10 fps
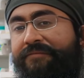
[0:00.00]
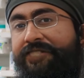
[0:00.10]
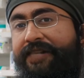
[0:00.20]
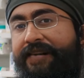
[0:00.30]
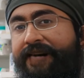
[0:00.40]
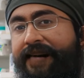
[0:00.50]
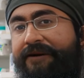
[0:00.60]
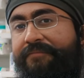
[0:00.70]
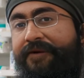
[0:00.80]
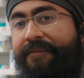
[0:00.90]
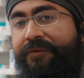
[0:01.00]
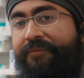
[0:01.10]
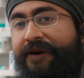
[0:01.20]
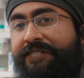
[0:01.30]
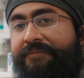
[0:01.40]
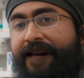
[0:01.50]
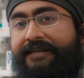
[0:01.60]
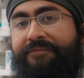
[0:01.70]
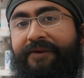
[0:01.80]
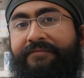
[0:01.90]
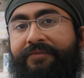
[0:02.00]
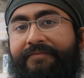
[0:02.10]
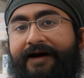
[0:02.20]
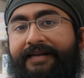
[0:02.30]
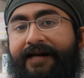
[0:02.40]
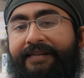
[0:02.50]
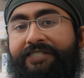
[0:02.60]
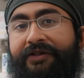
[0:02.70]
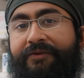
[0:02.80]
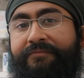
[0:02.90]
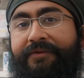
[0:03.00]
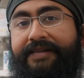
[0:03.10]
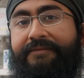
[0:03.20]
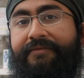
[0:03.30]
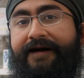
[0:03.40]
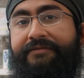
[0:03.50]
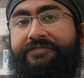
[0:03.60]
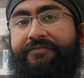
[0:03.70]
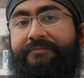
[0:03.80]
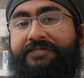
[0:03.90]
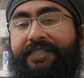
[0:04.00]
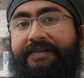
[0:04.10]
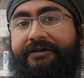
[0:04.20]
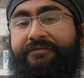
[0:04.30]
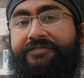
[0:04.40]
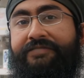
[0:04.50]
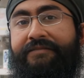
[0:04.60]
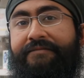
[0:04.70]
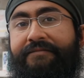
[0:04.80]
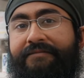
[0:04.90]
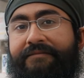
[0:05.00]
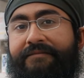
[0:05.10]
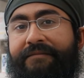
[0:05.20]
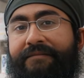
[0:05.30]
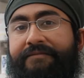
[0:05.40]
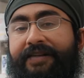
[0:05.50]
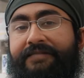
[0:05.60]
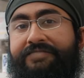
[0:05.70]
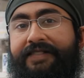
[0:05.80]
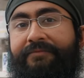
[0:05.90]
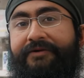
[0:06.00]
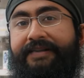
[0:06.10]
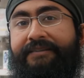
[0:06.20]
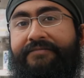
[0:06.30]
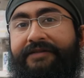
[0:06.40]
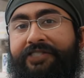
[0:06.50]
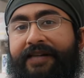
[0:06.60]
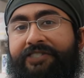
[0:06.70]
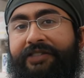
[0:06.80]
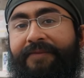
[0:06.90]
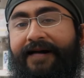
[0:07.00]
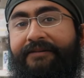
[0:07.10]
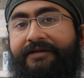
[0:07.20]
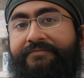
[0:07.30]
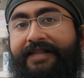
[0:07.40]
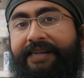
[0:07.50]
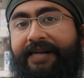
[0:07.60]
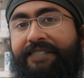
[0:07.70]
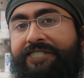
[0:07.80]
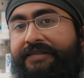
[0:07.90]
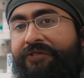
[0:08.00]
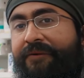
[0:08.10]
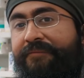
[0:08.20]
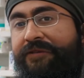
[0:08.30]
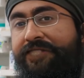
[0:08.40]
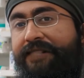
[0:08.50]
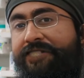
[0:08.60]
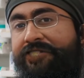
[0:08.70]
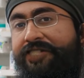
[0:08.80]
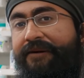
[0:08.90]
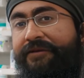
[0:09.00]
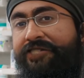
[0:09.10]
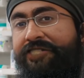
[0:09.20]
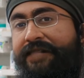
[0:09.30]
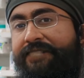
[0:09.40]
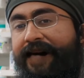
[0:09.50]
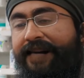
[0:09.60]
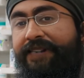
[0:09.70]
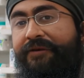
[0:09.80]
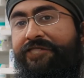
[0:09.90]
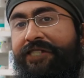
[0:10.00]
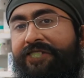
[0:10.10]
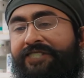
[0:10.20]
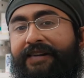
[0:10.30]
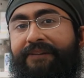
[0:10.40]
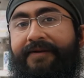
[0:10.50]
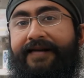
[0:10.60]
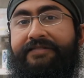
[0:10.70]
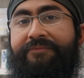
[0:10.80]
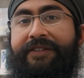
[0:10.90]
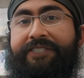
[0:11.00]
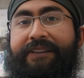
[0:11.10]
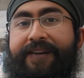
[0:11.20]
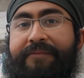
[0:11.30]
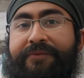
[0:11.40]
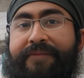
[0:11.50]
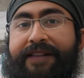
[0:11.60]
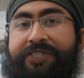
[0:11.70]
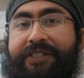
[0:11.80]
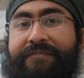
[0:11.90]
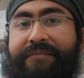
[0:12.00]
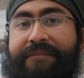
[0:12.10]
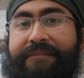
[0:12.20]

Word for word: and improper waste management provide ideal breeding grounds for mosquitoes. In summary, the changing pattern of dengue syndrome presents challenges in diagnosis, management, and prevention.